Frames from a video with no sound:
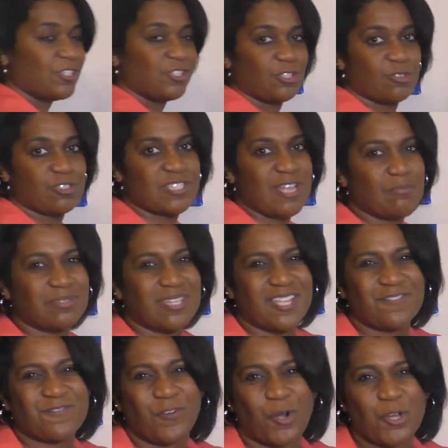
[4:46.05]
to do
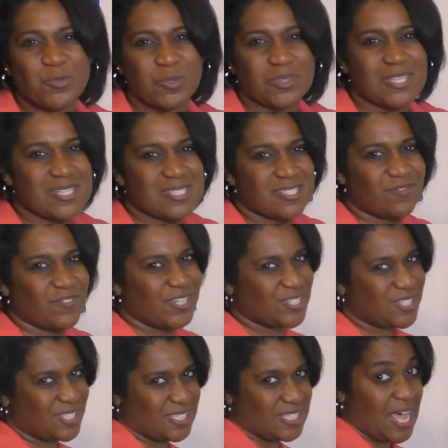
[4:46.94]
something first with this
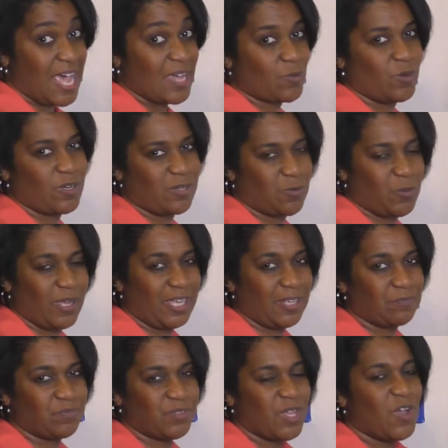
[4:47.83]
division sign, wouldn't
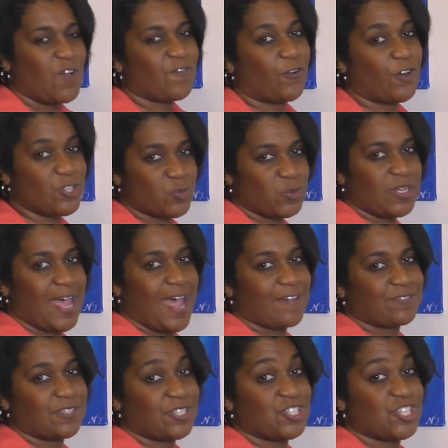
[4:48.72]
we? First, we'd
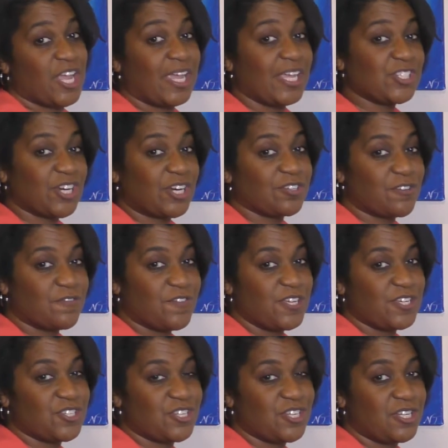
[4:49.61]
have to change our
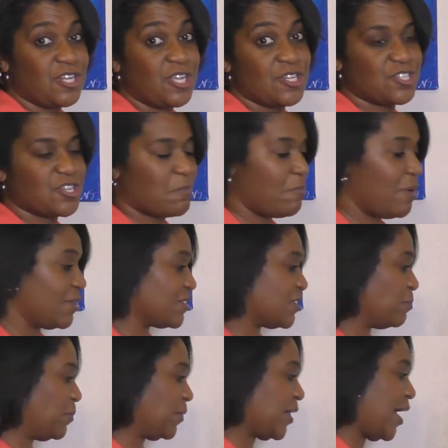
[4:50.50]
division to
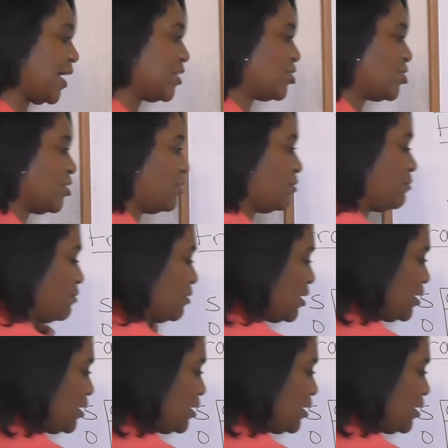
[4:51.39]
multiplication.